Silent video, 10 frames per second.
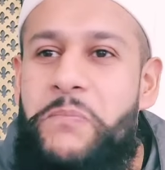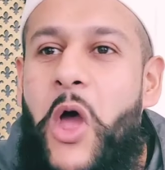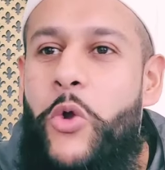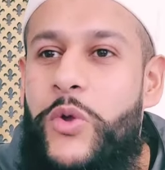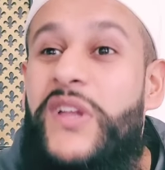
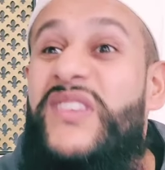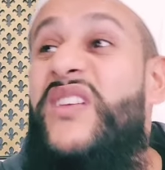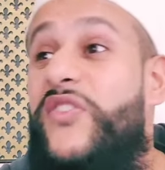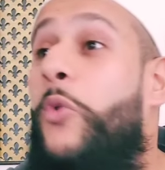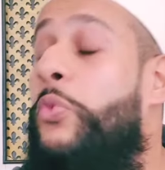No,
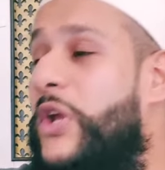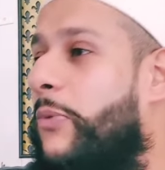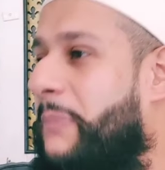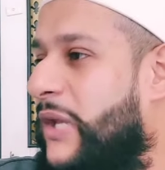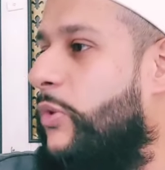these are
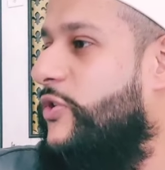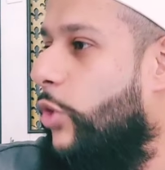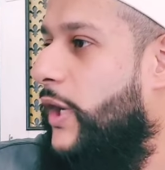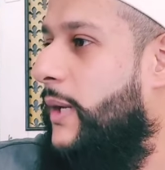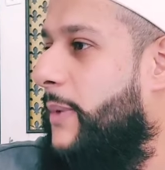real men we're
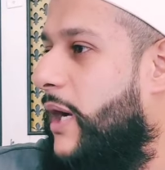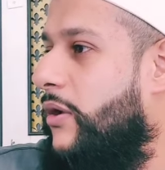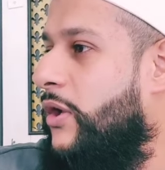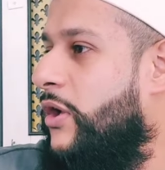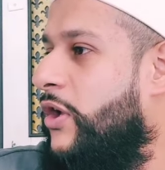talking about.